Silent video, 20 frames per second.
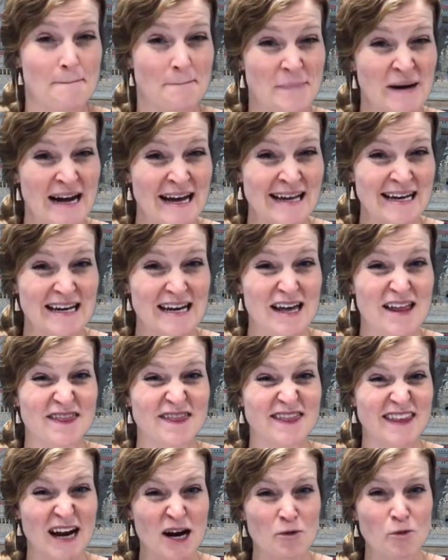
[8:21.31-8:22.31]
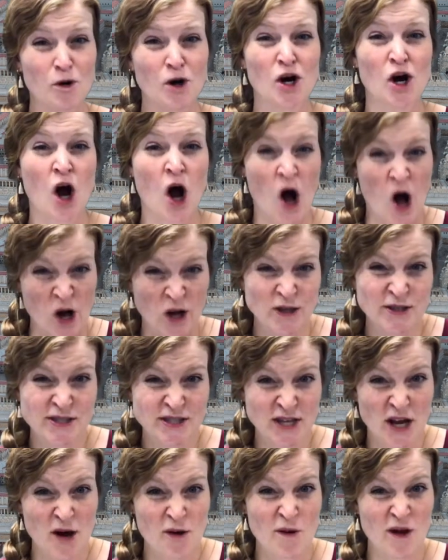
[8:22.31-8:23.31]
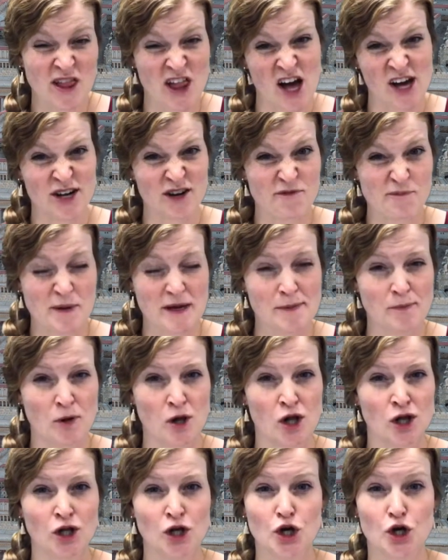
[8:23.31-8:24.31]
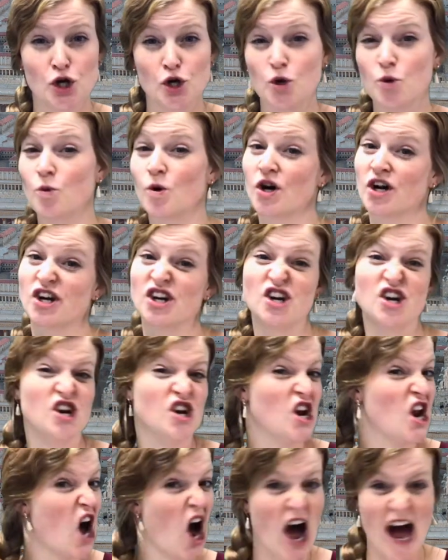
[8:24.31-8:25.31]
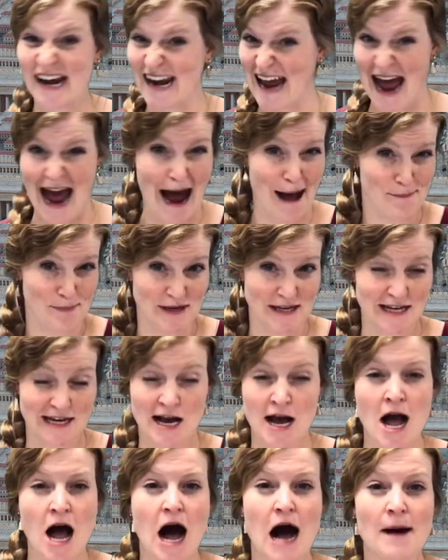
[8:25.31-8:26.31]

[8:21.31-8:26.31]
But there were also a lot of people who were not happy